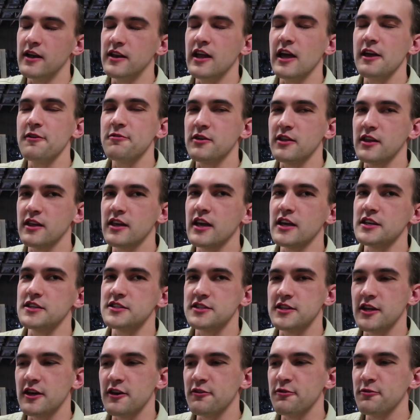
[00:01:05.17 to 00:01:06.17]
A knife can cut
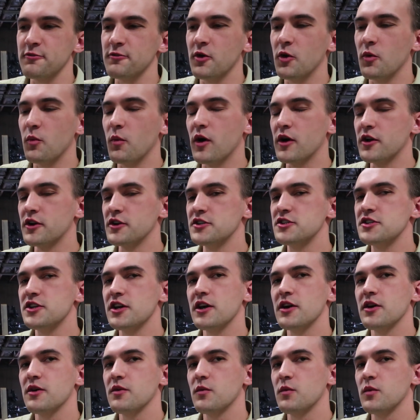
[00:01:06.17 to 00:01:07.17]
stuff, a water
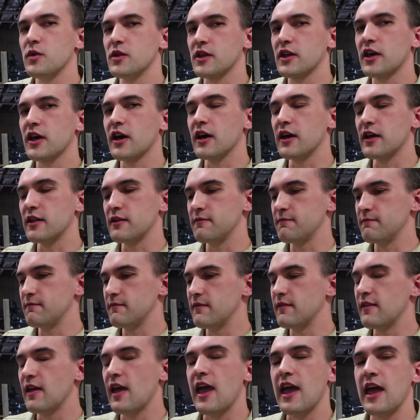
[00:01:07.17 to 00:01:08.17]
jet will cut
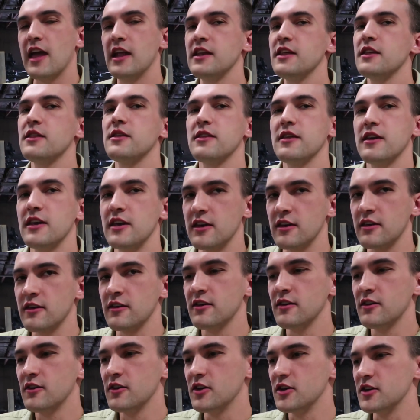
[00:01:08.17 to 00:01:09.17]

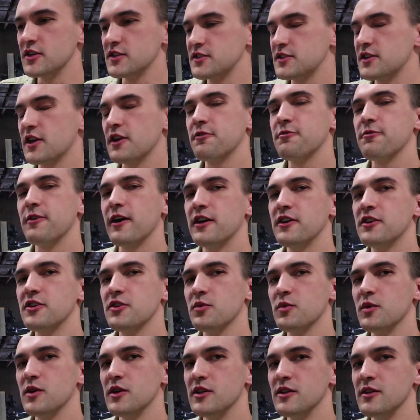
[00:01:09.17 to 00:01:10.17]
anything. A stud
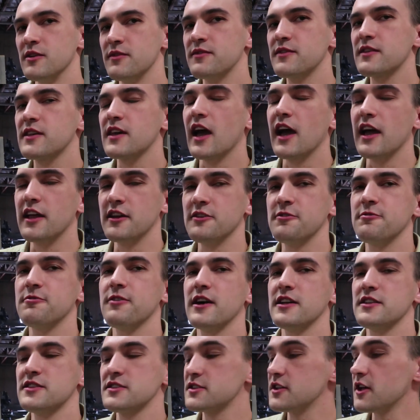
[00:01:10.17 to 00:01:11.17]
finder will kind of
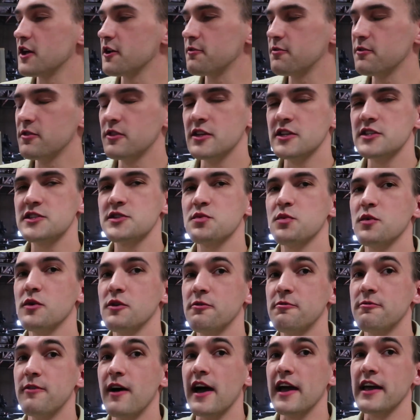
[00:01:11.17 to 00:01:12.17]
find stuff. This
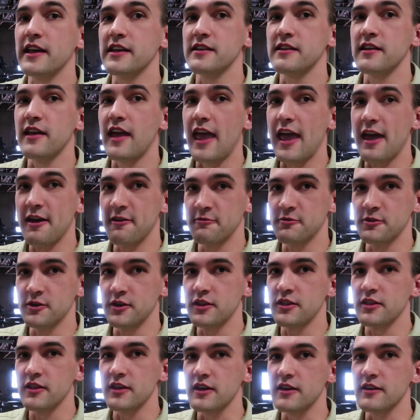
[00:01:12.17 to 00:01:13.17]
will find
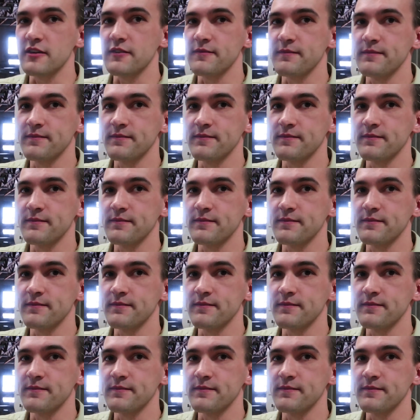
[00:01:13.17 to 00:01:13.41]
everything.